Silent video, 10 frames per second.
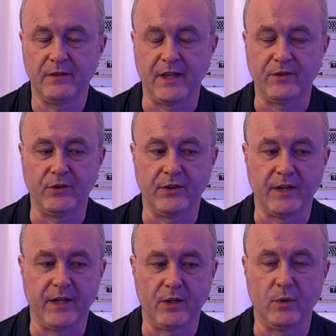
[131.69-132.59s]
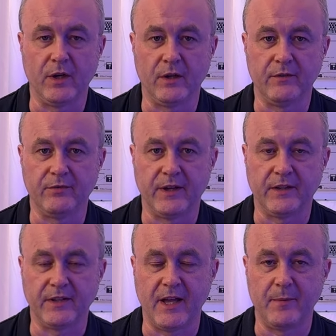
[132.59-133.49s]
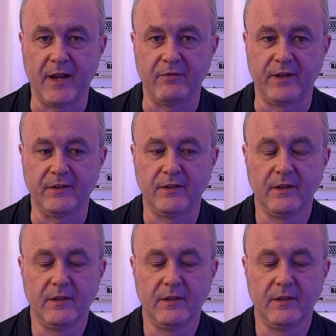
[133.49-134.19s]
That took uh, quite a lot of uh, time and effort.